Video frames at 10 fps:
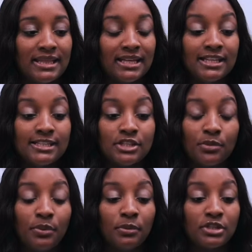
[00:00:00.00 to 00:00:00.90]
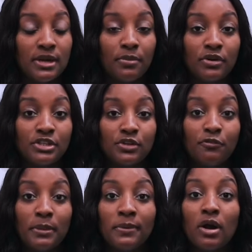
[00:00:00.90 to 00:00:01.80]
that listen, some people are temporary. So
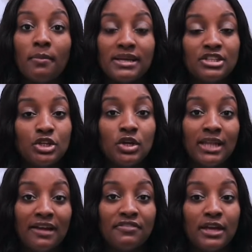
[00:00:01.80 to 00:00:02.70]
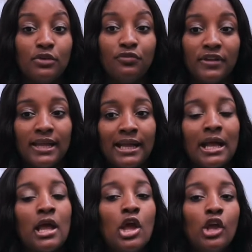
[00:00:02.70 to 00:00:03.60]
if people come into your life that you feel like
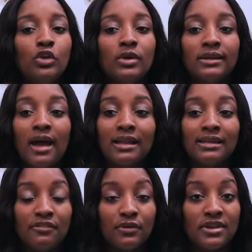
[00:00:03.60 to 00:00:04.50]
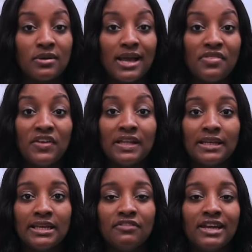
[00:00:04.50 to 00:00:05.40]
you could not live without and they
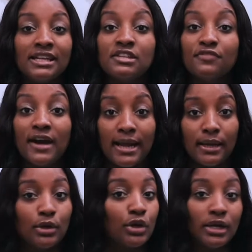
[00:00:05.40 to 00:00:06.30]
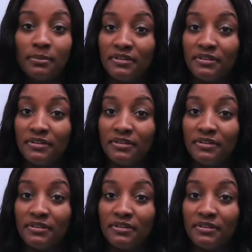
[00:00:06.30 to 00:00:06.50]
leave, it is fine. You're going to be